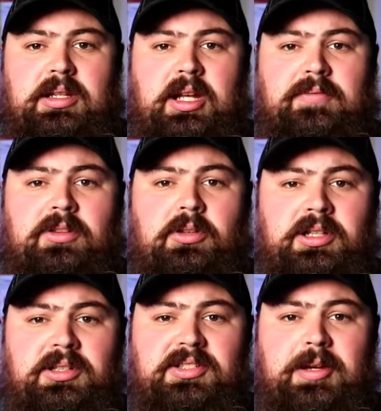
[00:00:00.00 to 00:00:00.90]
If you're looking
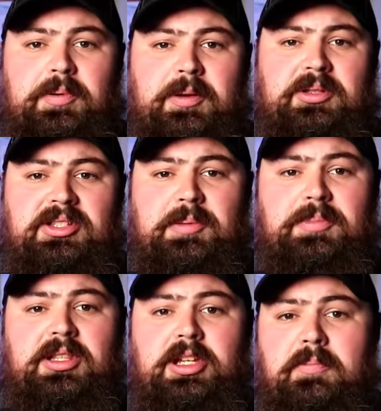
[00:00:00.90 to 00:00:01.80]
to step up into
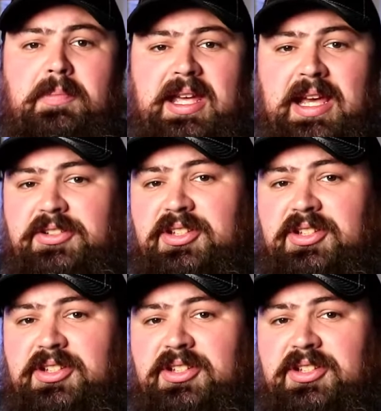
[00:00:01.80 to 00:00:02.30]
something that you might actually